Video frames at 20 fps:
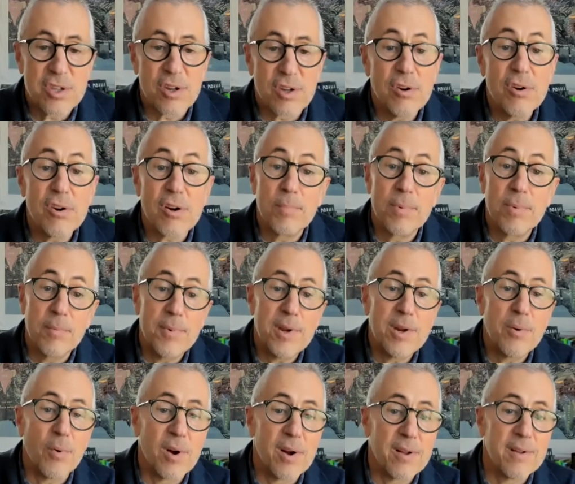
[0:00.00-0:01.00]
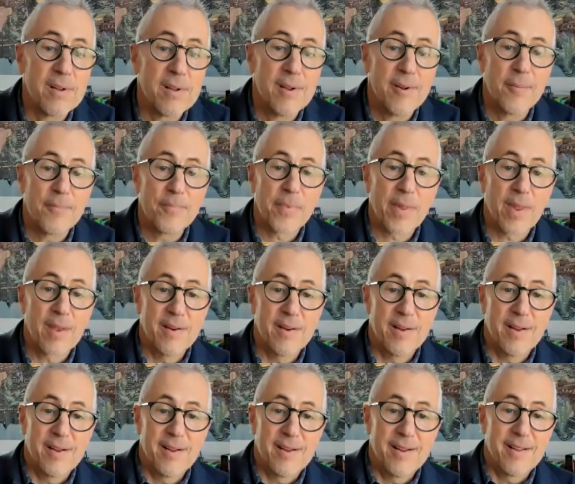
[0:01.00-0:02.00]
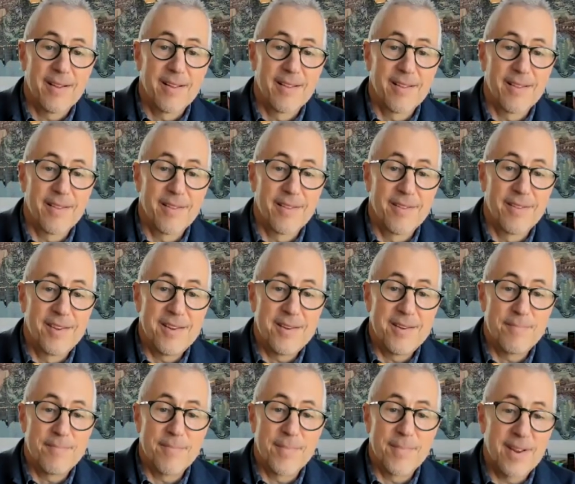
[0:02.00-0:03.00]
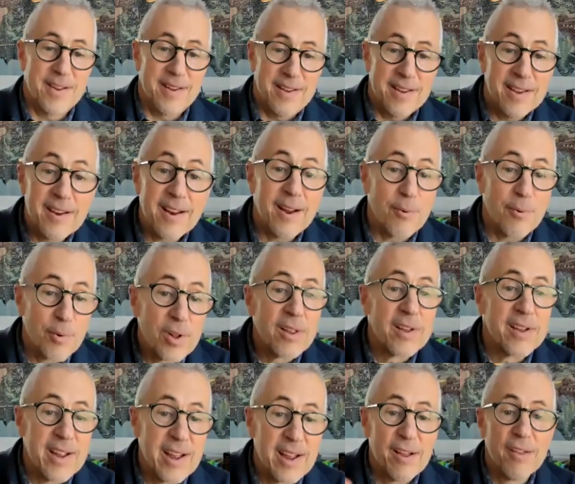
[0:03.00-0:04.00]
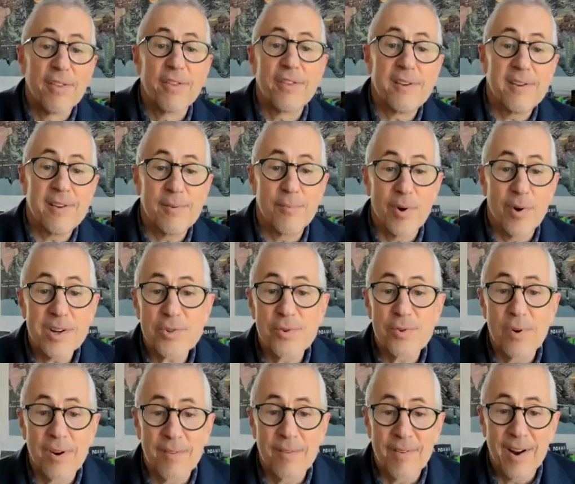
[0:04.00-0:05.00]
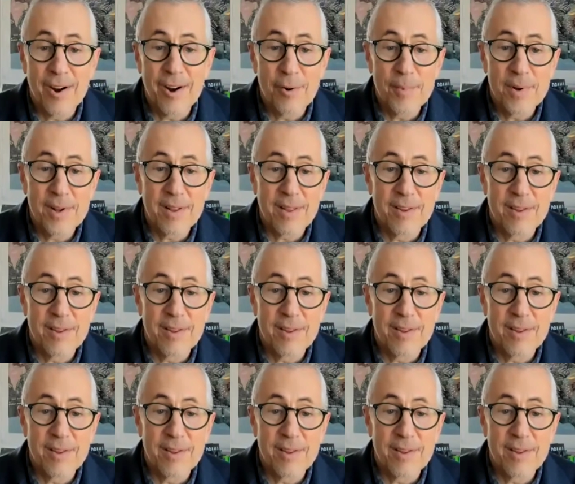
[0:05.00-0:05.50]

the cook, but meanwhile, in a really healthy restaurant environment,